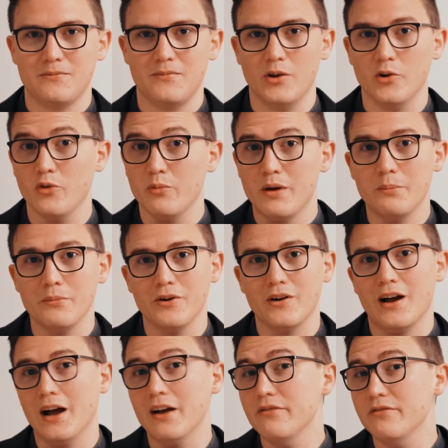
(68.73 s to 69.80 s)
Now remember,
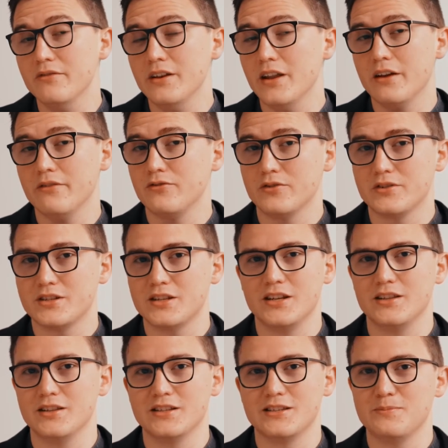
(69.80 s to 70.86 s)
I've never
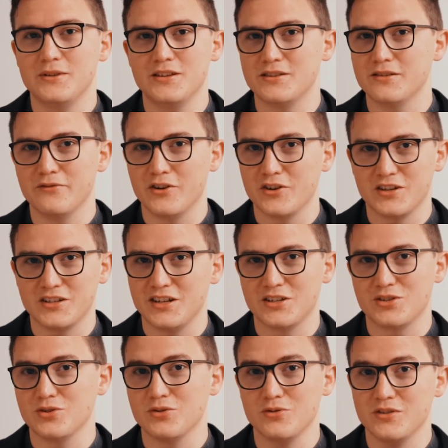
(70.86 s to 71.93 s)
seen this piece of
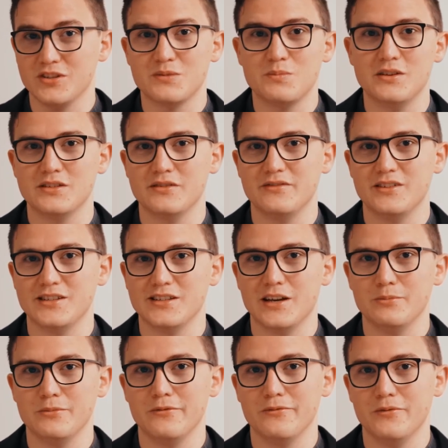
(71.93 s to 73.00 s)
architecture or this piece of design
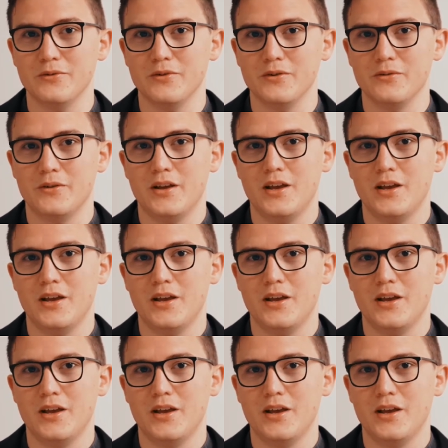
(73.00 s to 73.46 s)
before.